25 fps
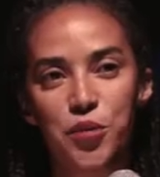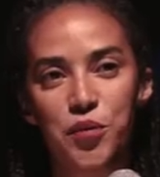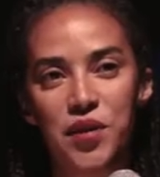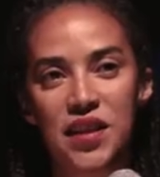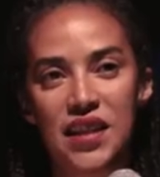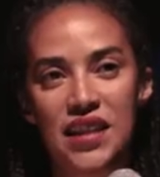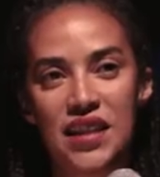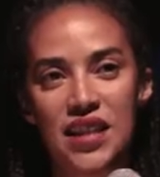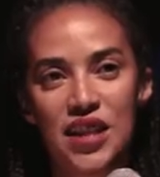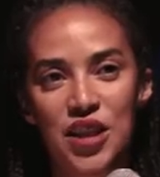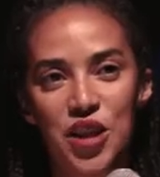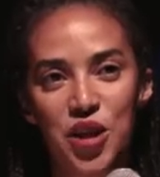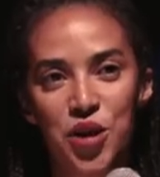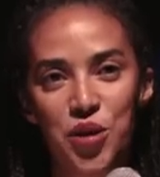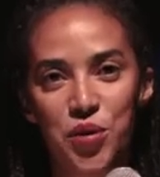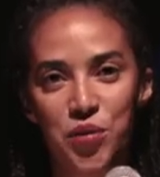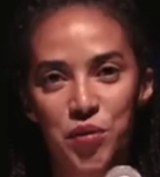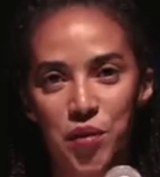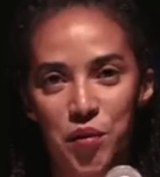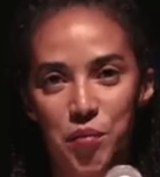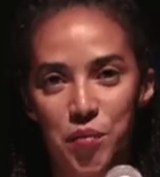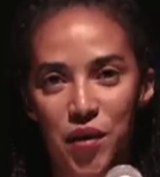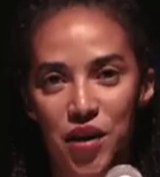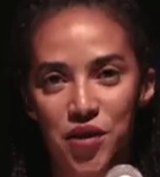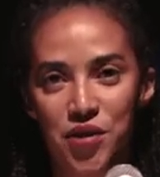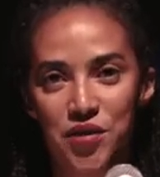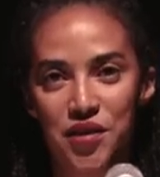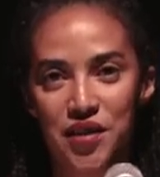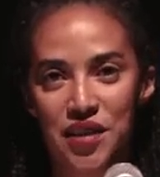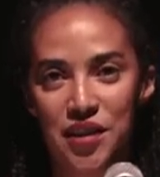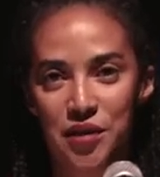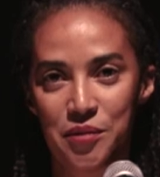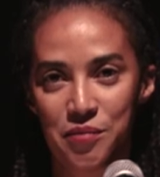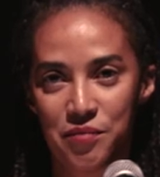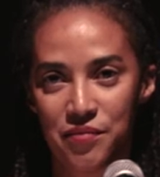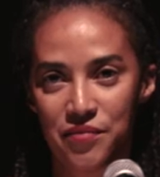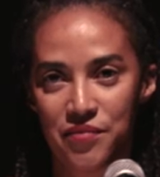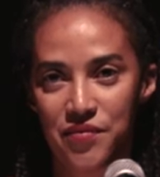We didn't know about
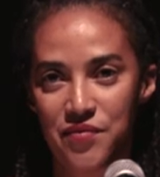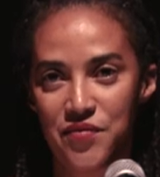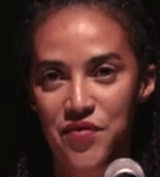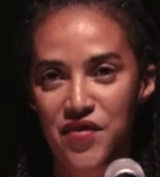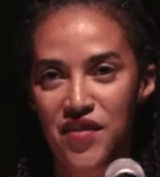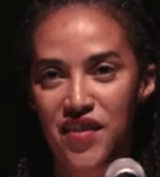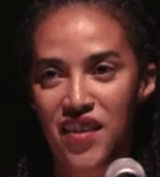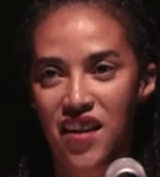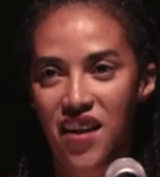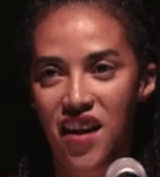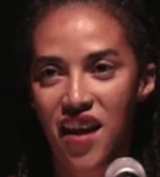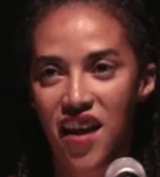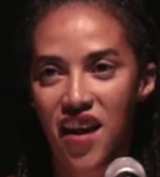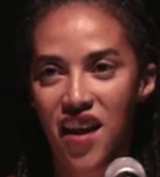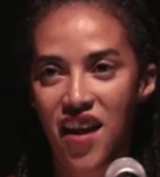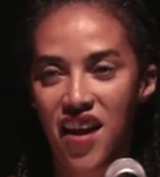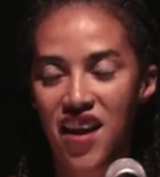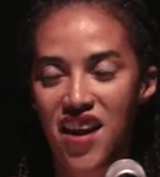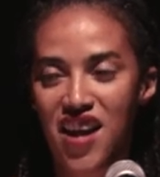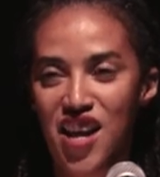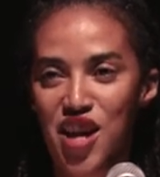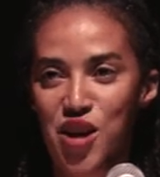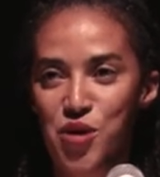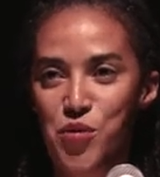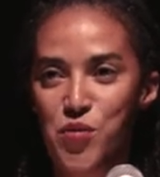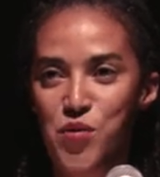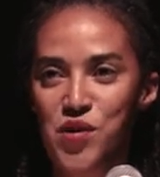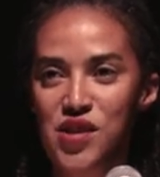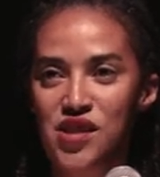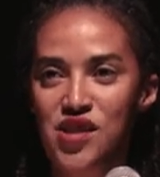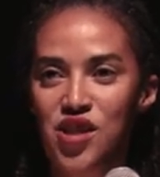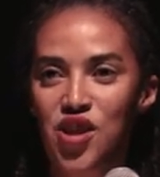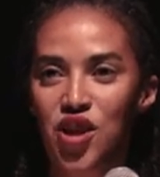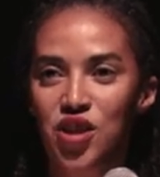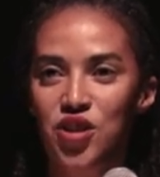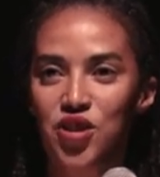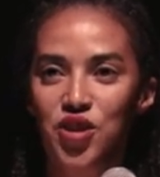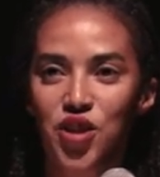him. he
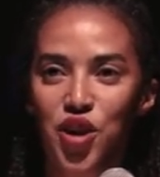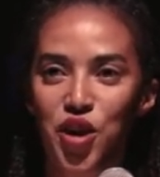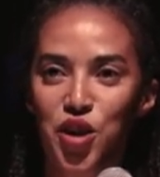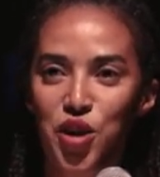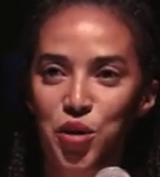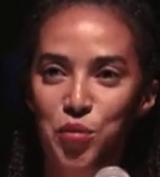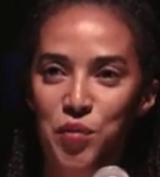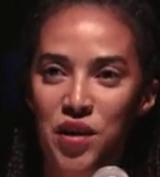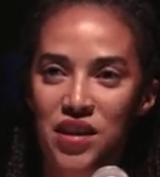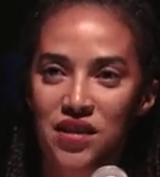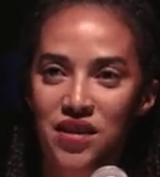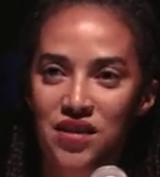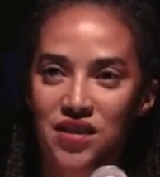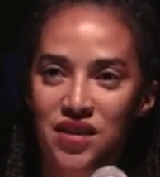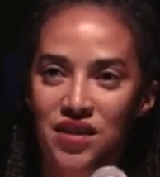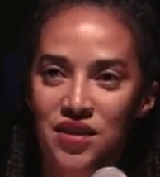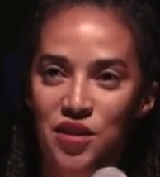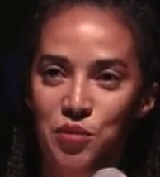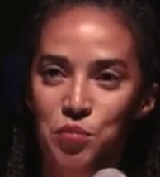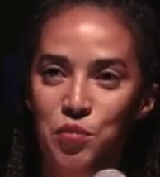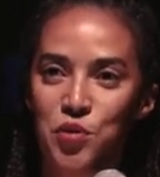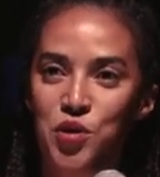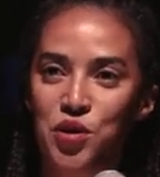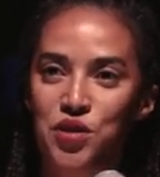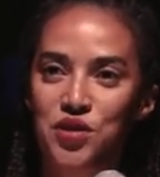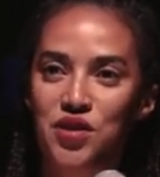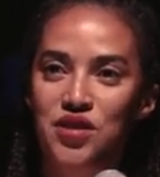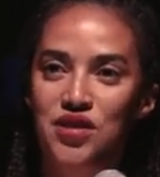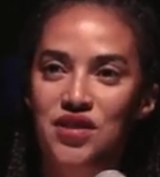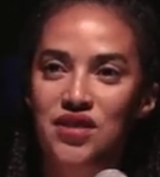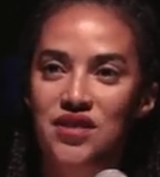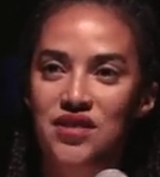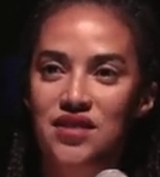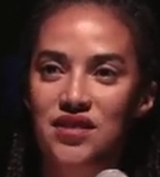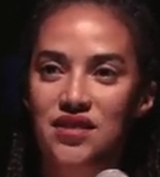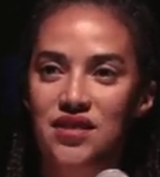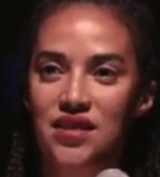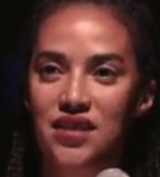was not documented in the
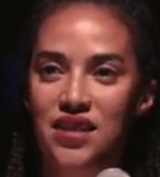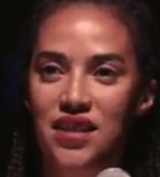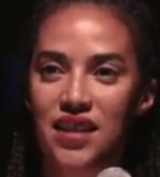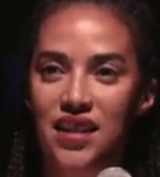books.